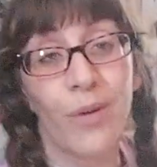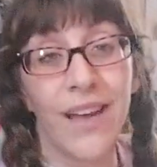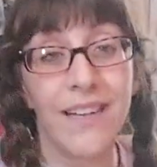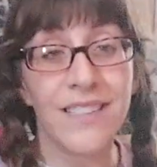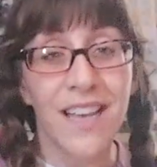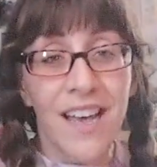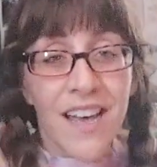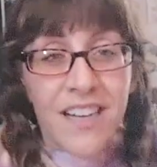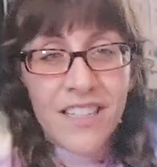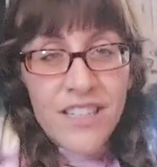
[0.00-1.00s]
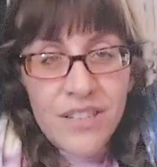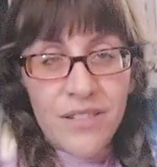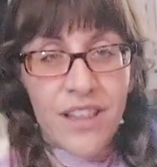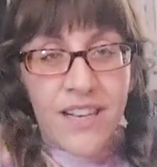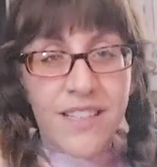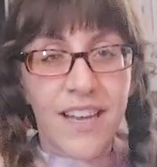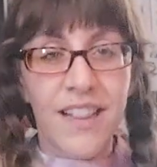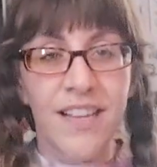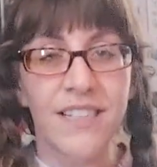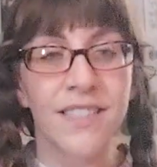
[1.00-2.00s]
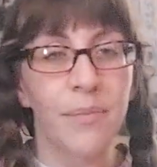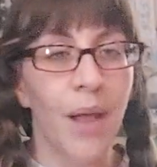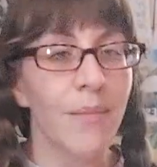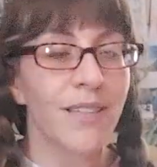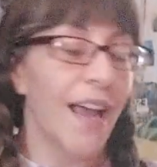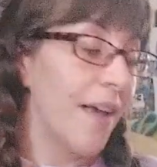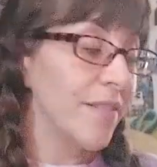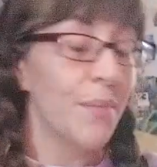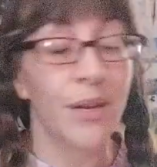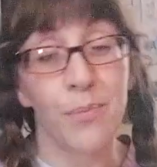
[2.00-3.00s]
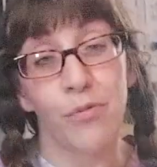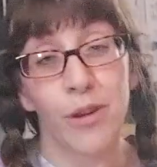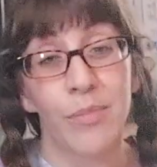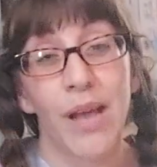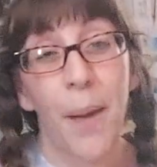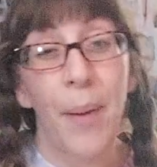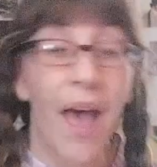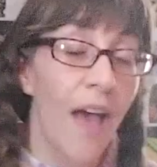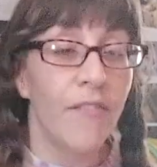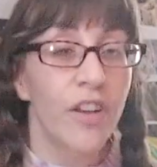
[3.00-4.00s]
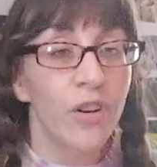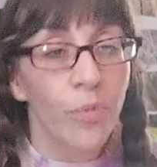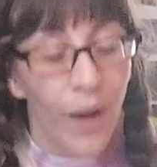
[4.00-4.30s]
weights to do things like this. Sometimes I have somebody bring me up heavier